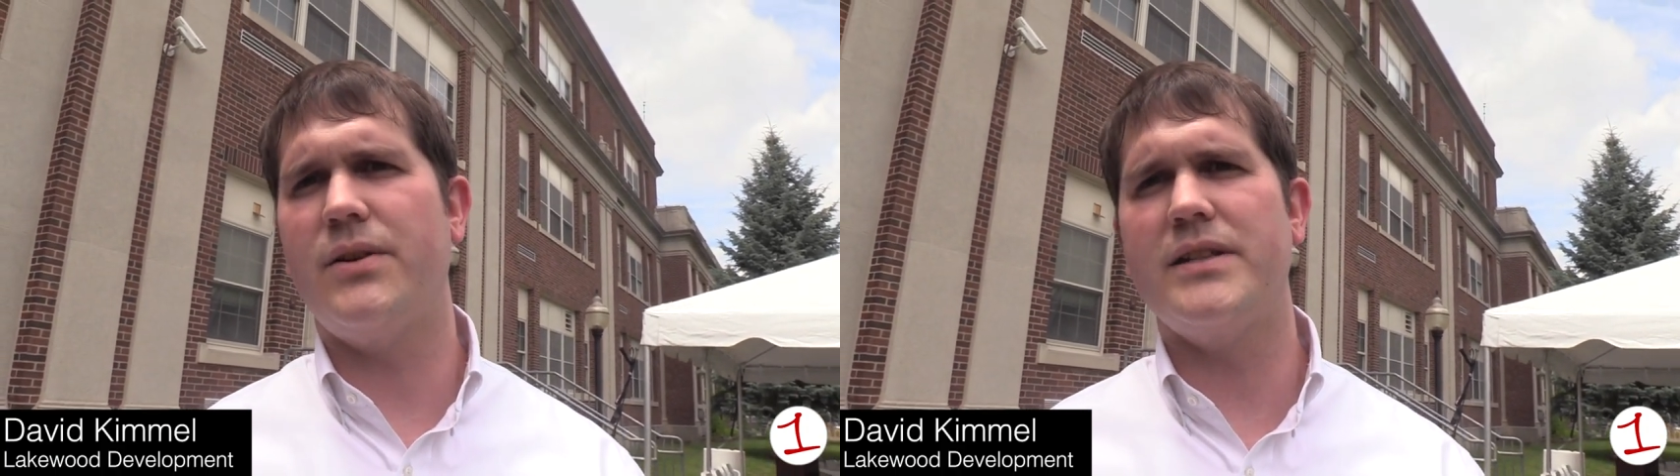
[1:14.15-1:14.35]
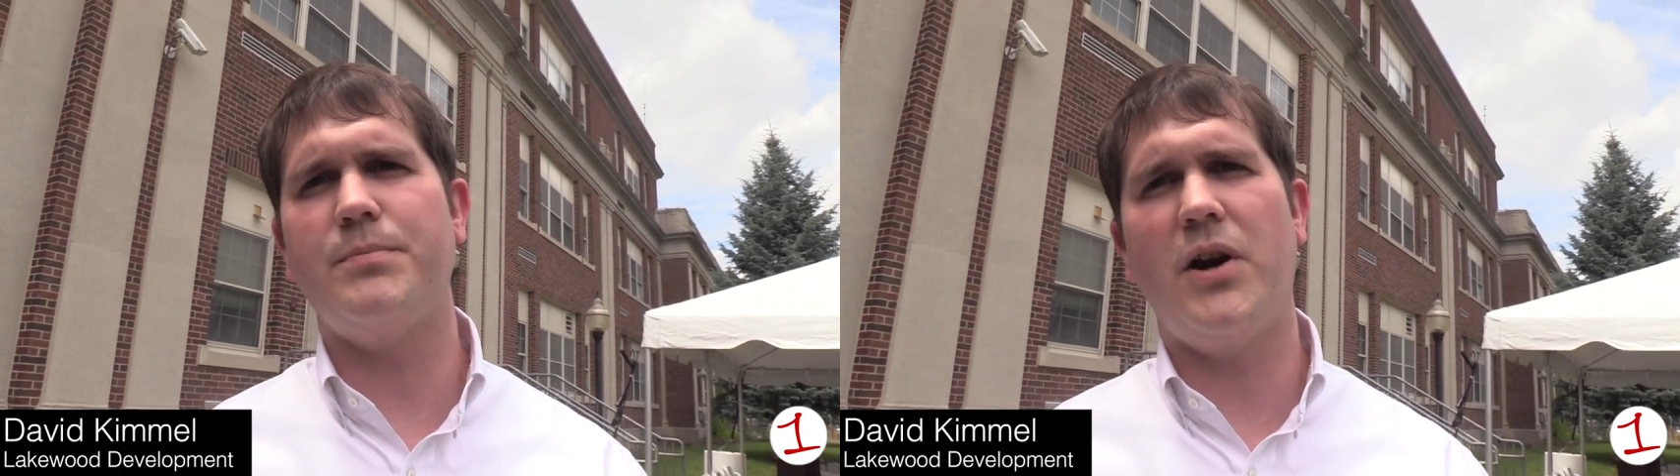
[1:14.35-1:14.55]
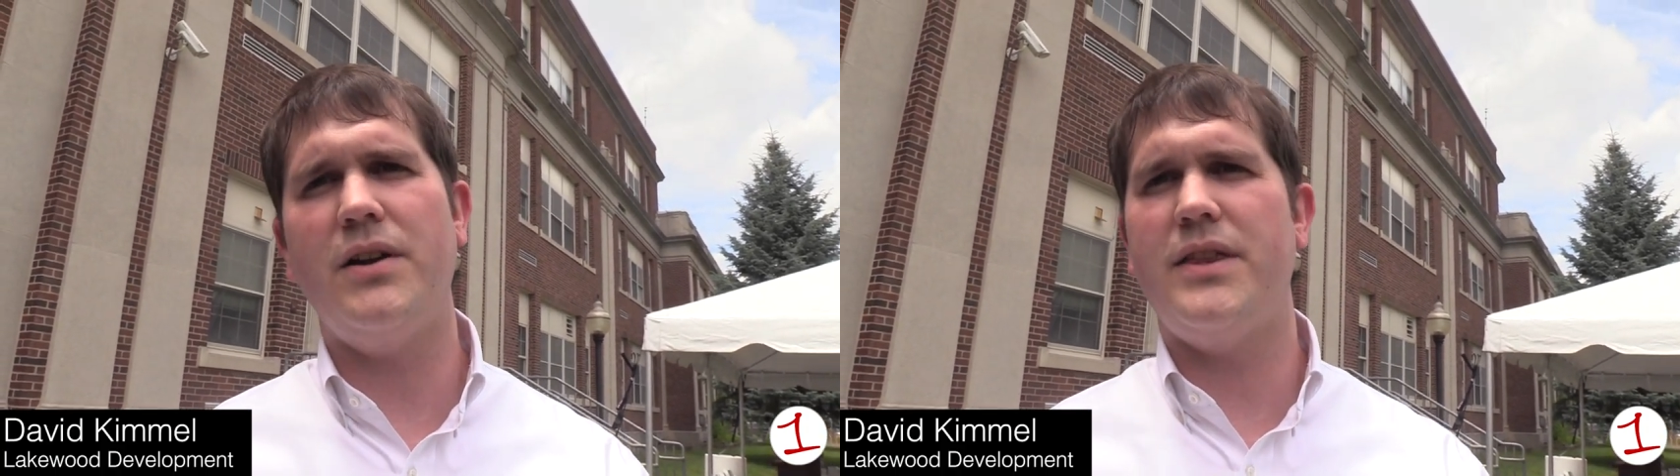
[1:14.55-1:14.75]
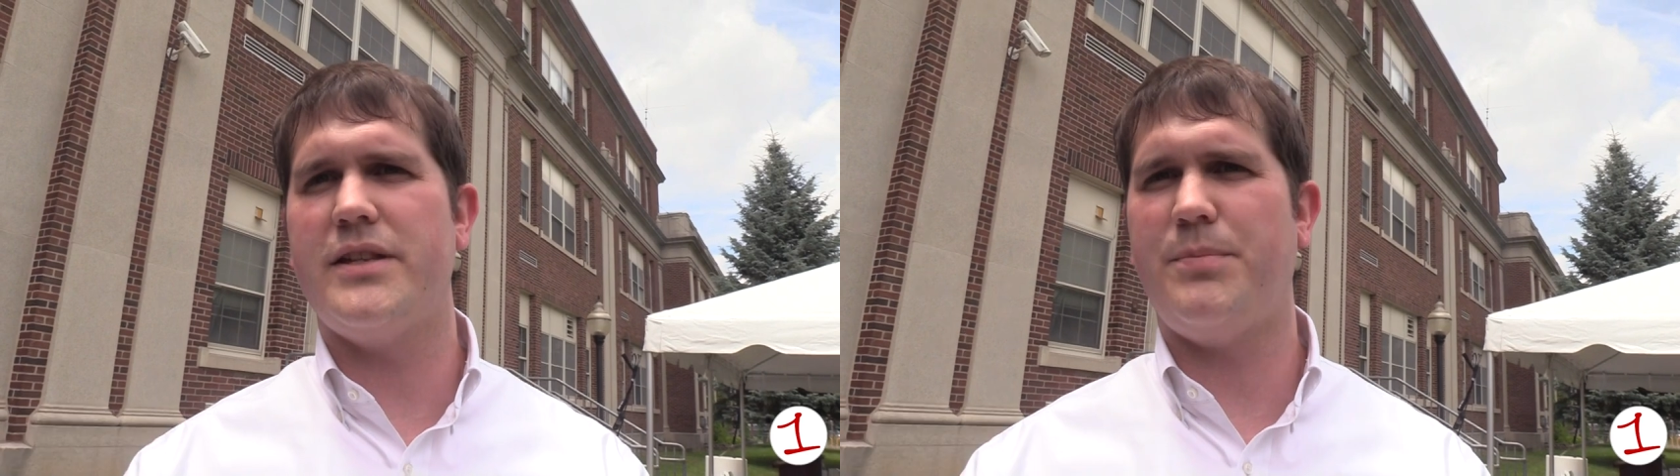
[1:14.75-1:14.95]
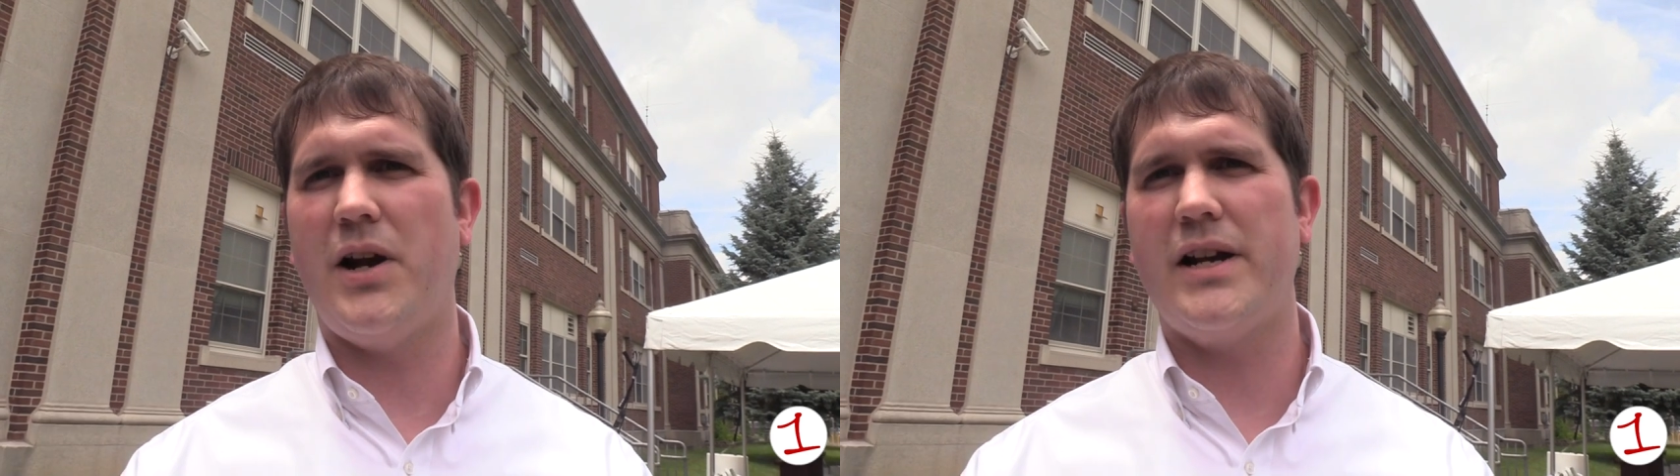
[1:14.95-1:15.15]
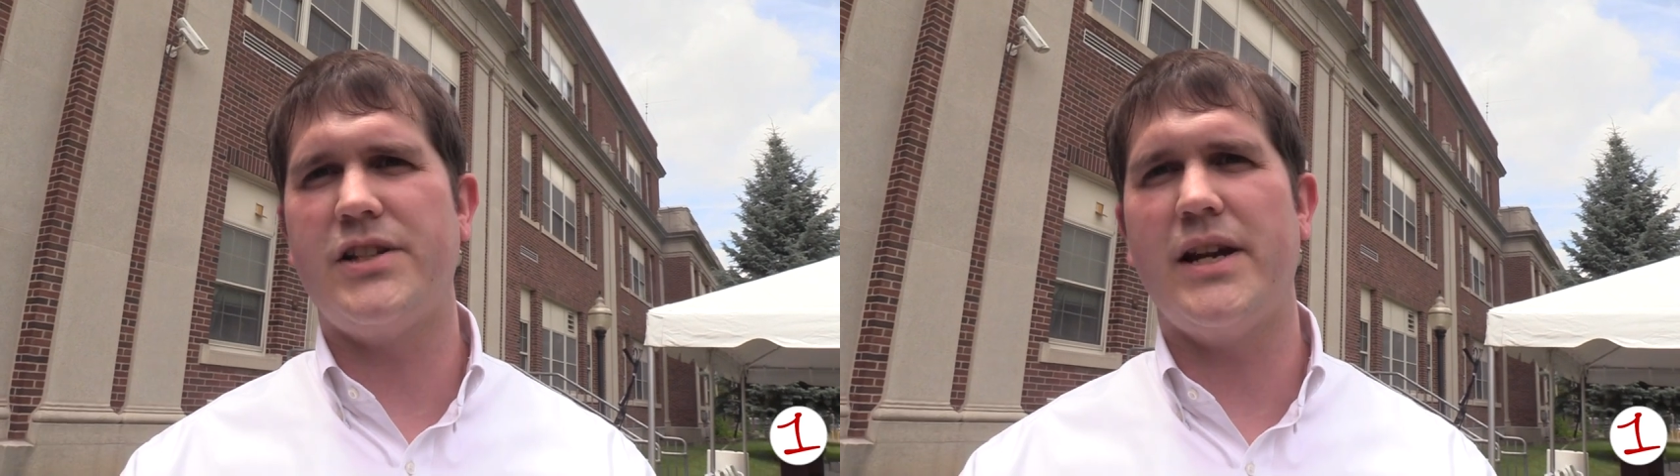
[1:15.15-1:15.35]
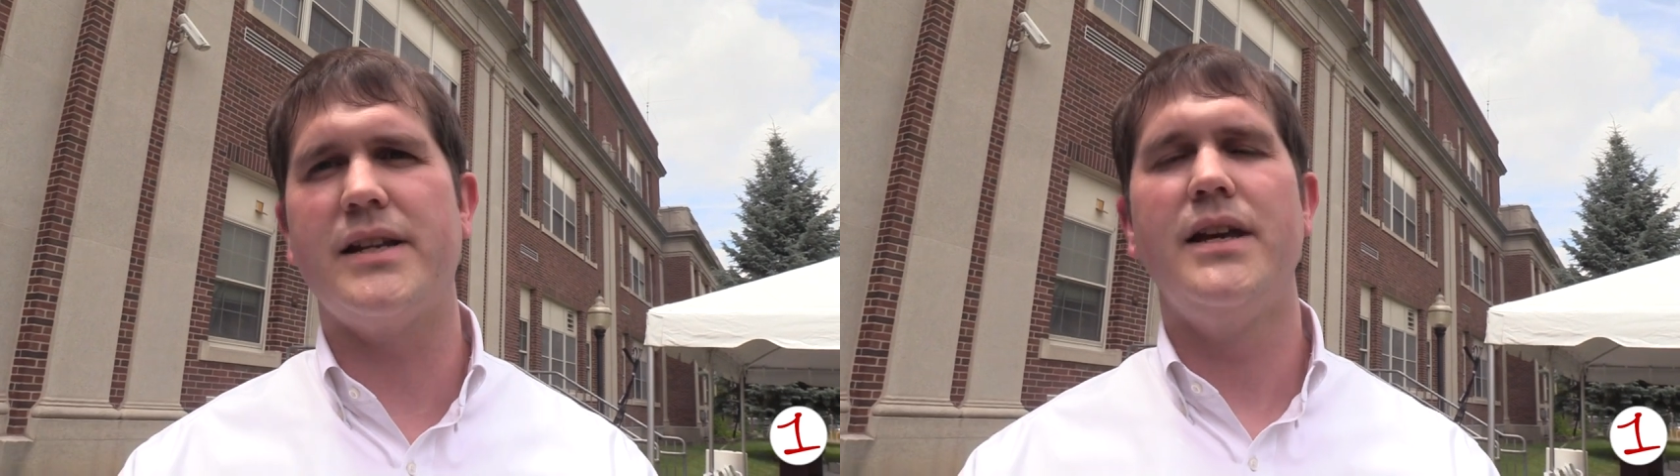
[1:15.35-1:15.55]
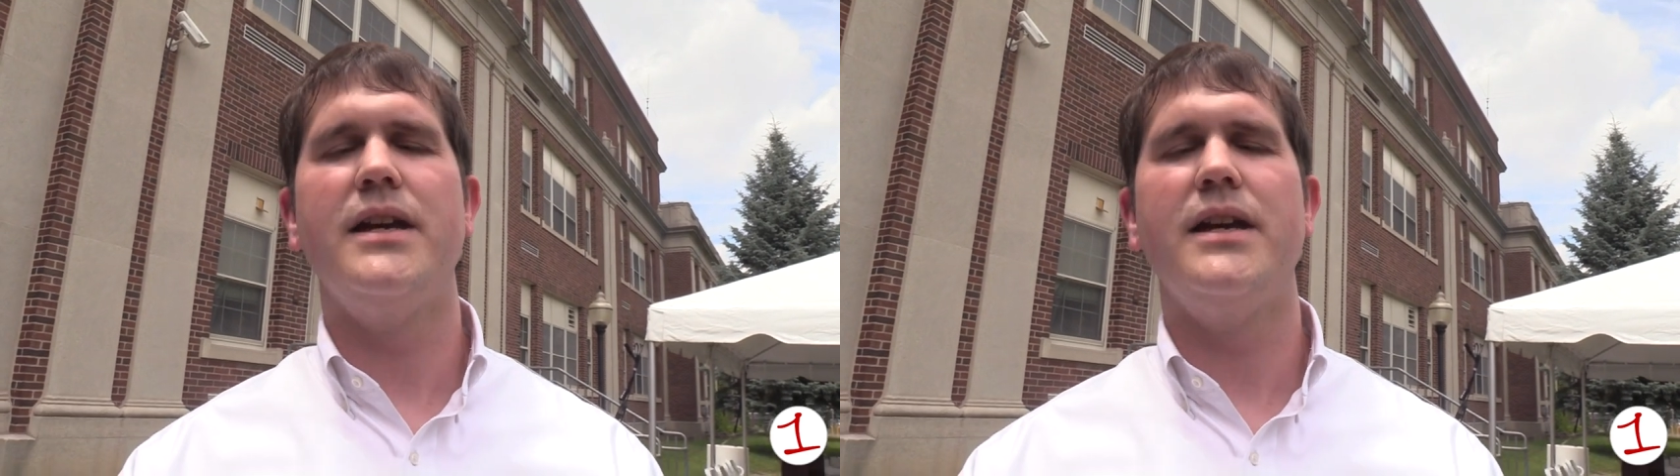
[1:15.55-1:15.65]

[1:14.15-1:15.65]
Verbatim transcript: So, as part of this project,